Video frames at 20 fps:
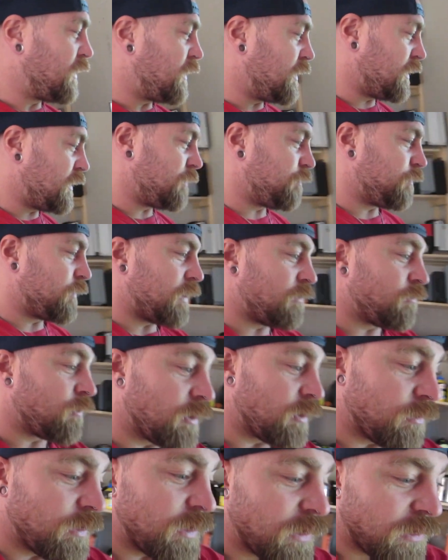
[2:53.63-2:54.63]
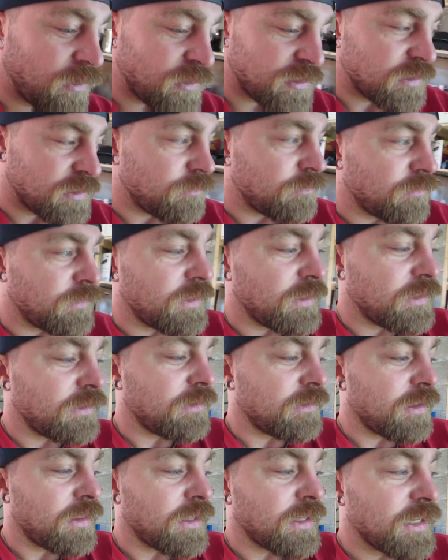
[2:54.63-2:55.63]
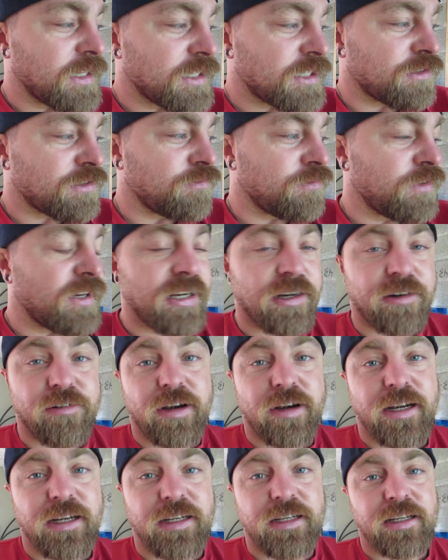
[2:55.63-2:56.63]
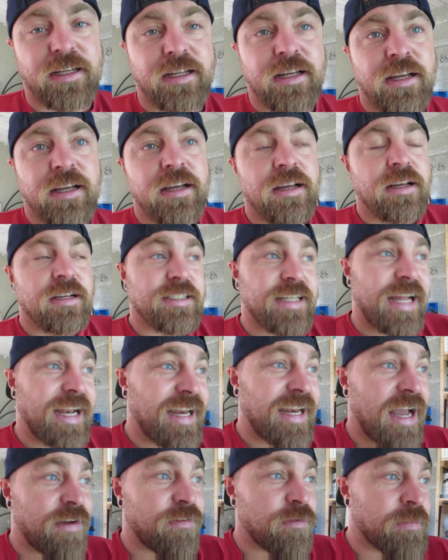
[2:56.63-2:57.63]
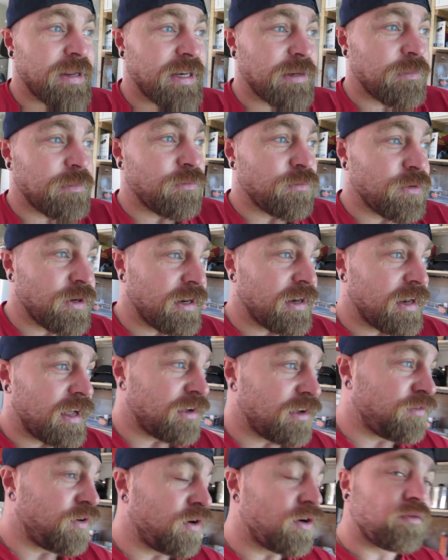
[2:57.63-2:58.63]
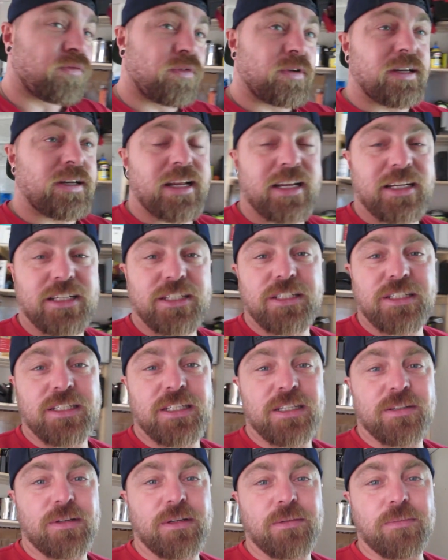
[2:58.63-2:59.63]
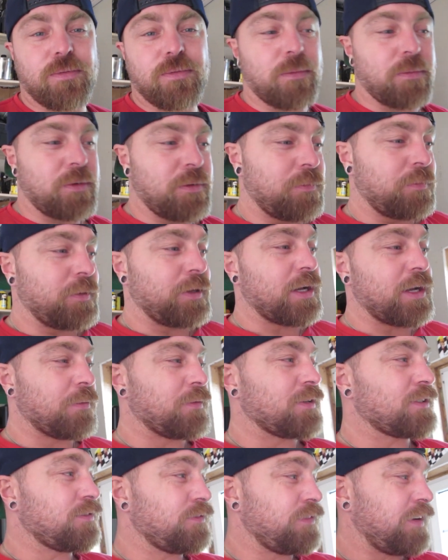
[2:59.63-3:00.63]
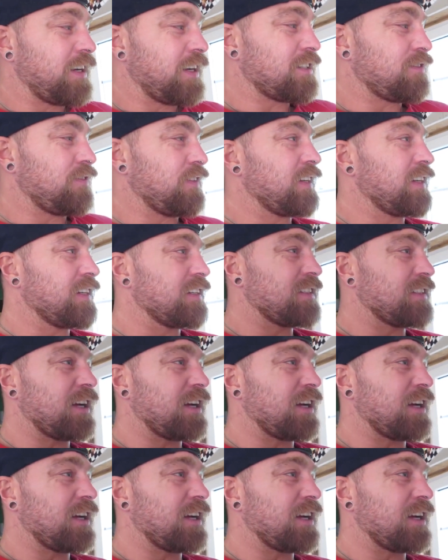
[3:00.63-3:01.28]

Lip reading: And really, really awesome. I think he's really great. Sadly, I haven't met him in real life. Hopefully next year he'll probably be coming to Fast Fingers.